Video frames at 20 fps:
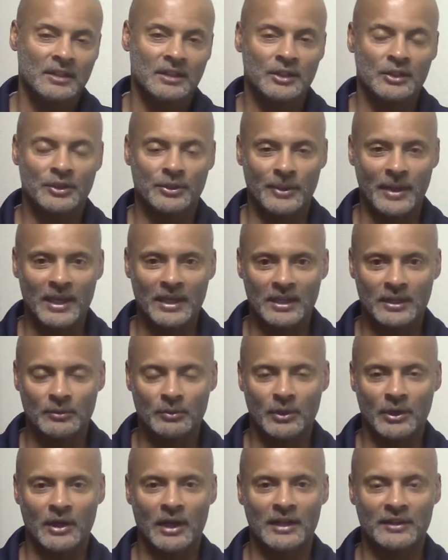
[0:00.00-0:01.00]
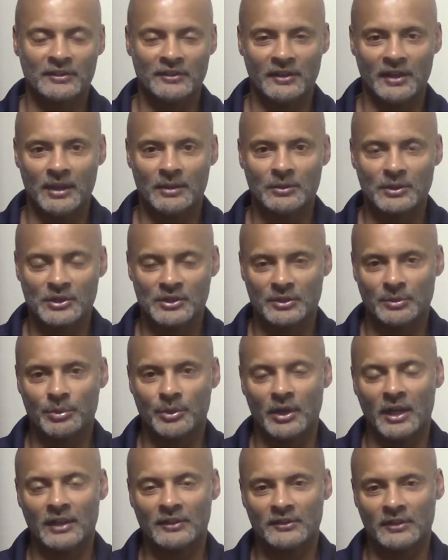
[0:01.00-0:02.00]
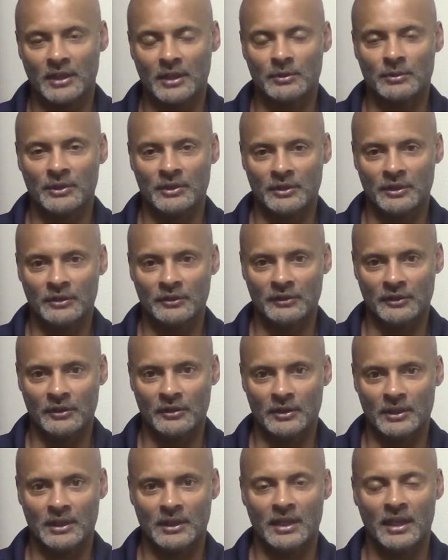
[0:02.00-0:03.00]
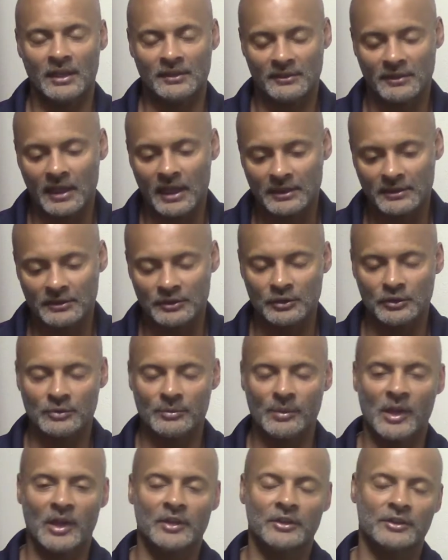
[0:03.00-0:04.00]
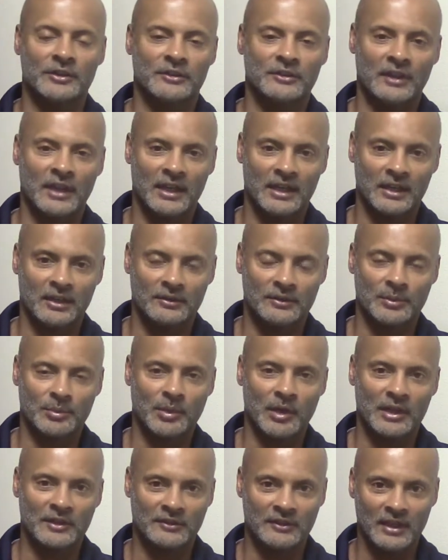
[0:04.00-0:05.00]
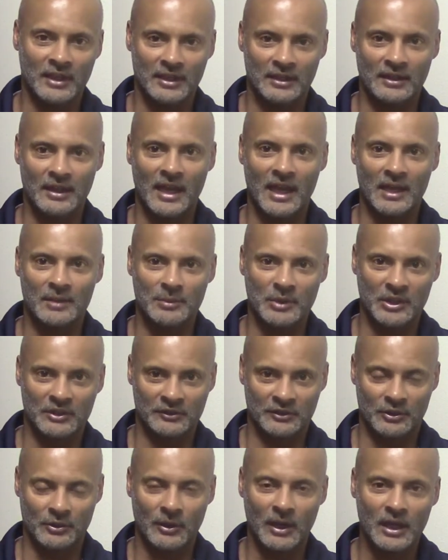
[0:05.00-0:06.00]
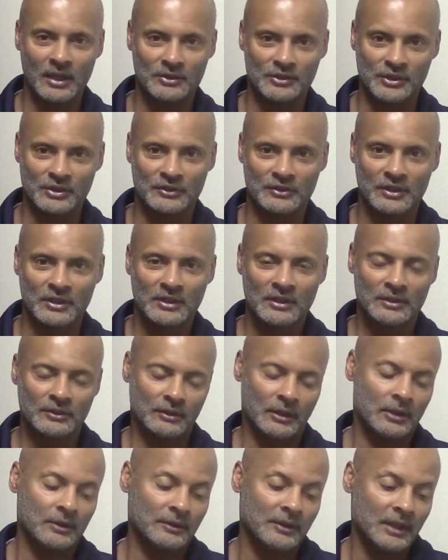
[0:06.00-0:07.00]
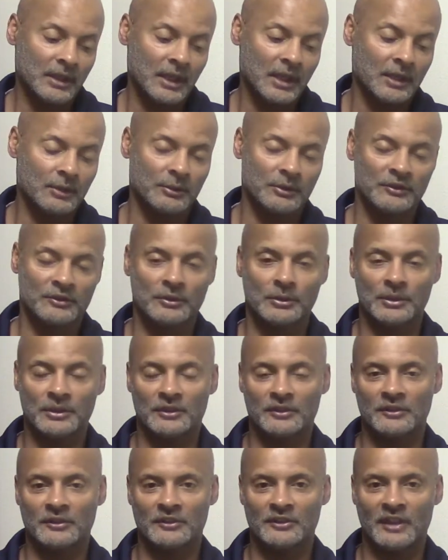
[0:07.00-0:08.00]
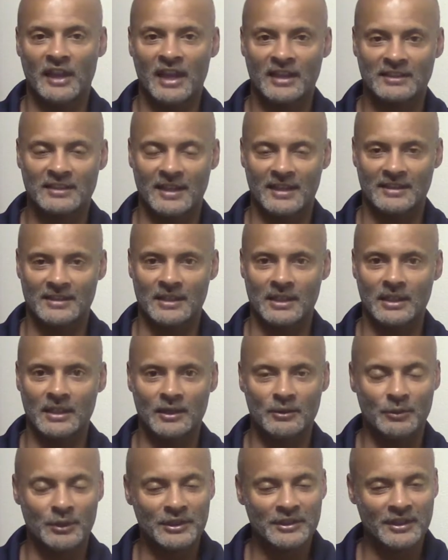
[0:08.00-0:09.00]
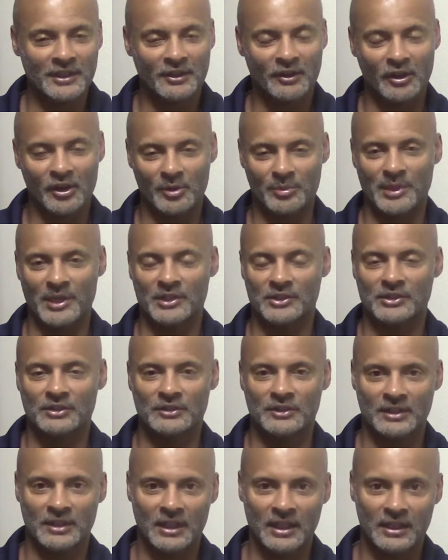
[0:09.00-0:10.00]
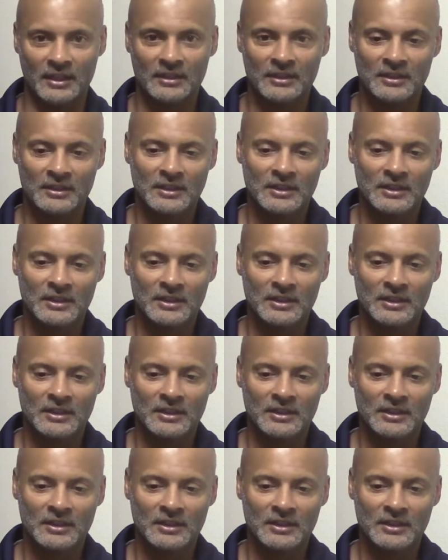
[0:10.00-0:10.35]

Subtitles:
created where I sandwich the prostate with ozone, and it has a lot to do with my understanding of the prostate anatomy as a urologist. So I don't think anyone's doing this exact technique, and we did it on our patient today